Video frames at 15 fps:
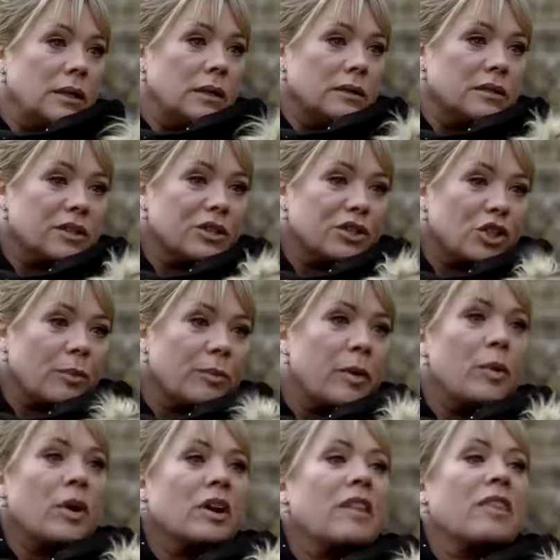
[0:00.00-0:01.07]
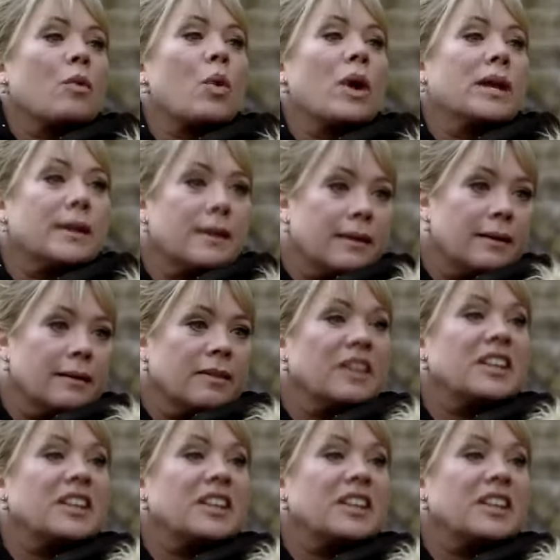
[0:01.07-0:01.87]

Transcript: You know, it's a good job you weren't at the wake.